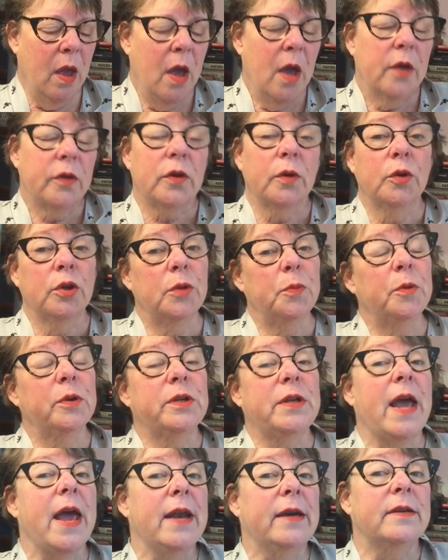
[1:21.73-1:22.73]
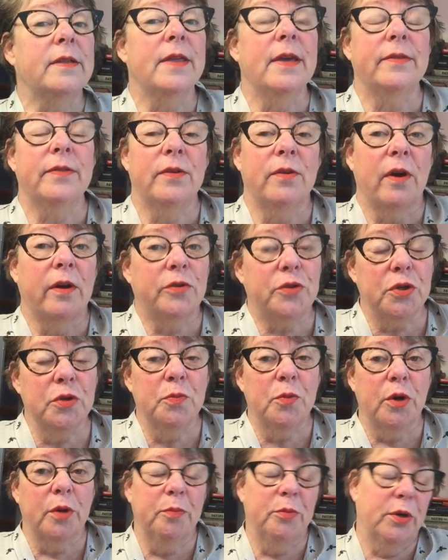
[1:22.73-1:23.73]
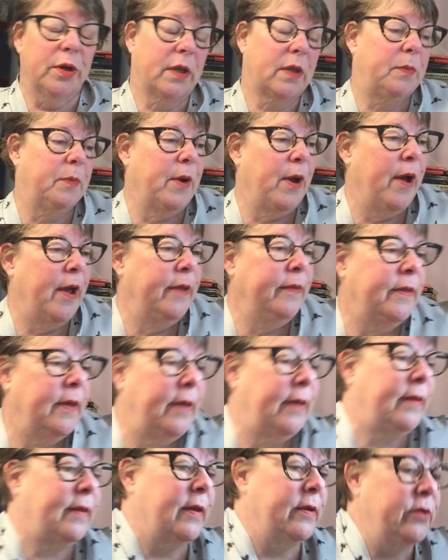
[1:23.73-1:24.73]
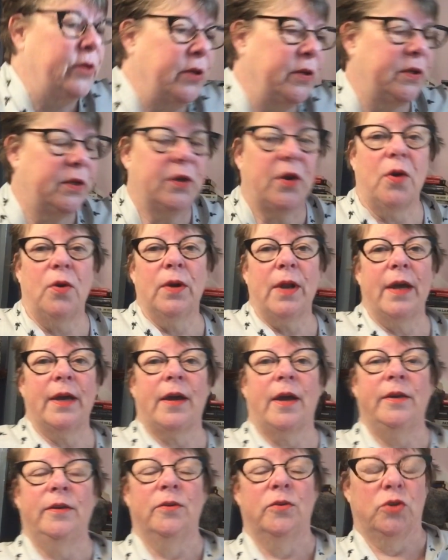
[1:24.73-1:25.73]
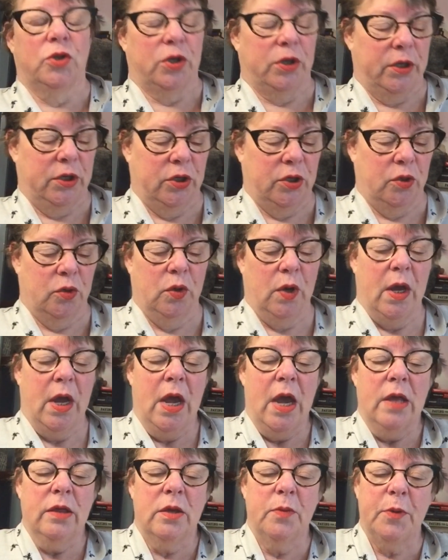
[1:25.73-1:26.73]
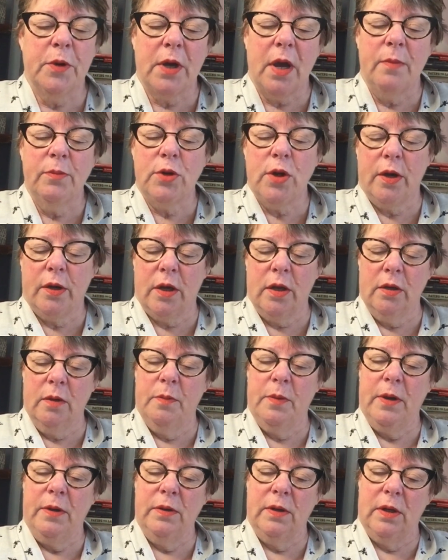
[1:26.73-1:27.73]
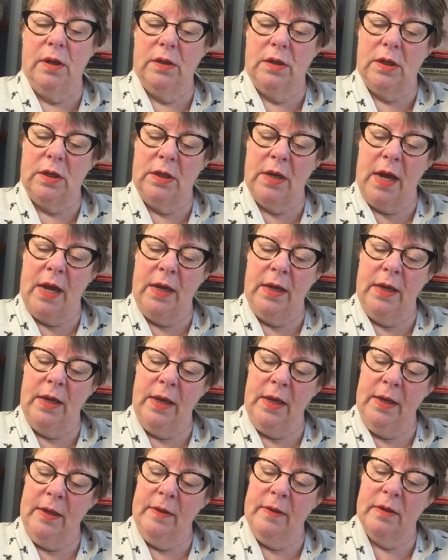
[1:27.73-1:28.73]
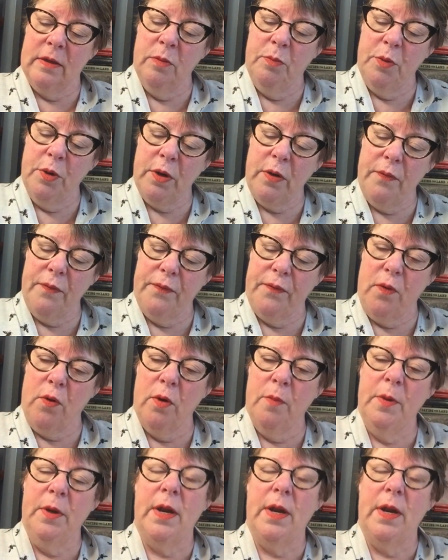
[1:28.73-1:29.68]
So I'm going to pretend that there are two more books behind this and just go like I usually do. The book I'm talking about today is The Book of Form and